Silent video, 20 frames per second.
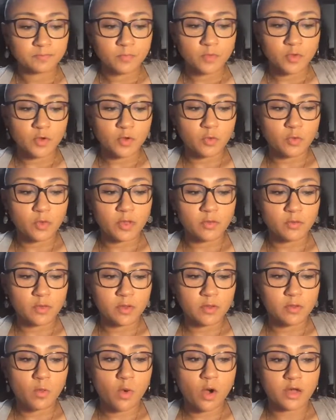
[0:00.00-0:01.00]

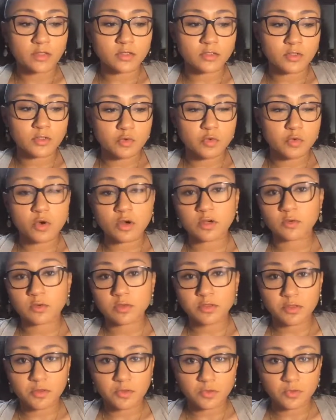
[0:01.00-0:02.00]
We want to work
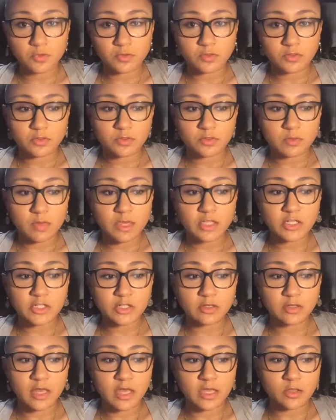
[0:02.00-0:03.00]
with you to make
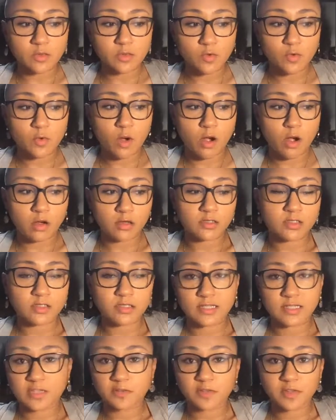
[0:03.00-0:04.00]
sure that you are
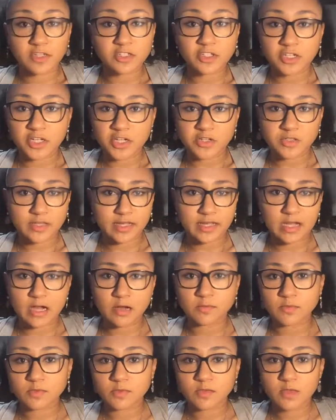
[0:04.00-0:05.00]
successful engineers. That
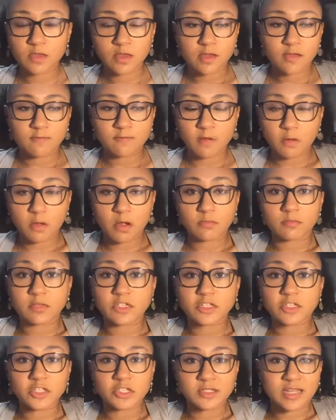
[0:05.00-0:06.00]
comes from our
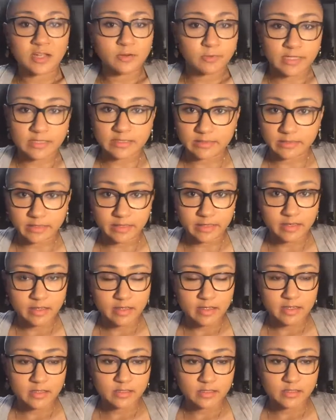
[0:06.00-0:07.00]
mission directly.
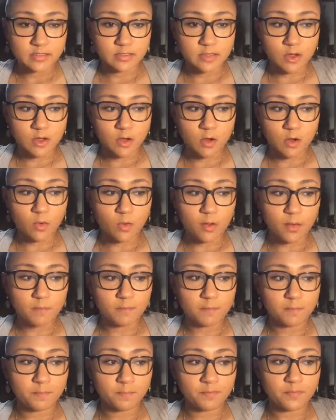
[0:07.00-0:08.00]
So
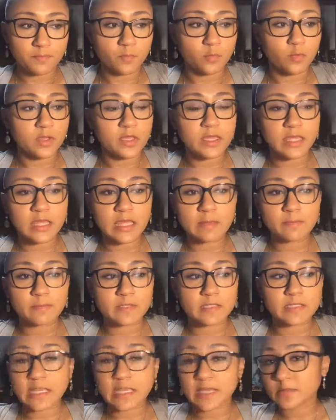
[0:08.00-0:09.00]
we keep
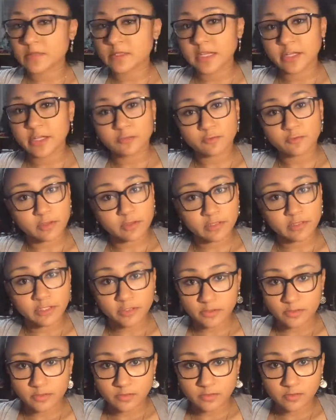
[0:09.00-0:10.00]
the same standard for our
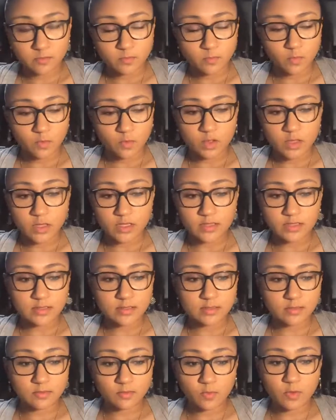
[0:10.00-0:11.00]
leaders. We
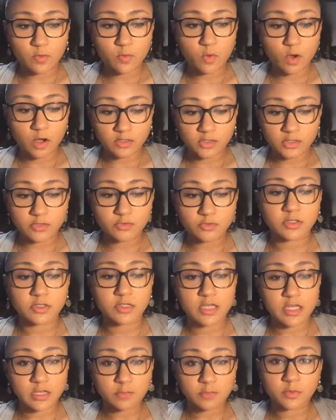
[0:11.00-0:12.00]
want you to
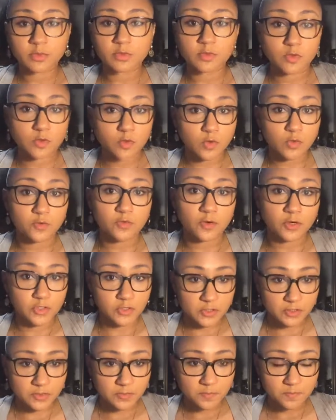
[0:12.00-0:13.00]
keep school
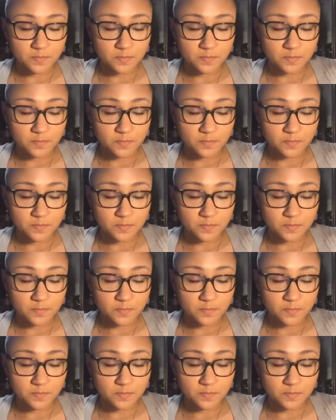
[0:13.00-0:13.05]
first.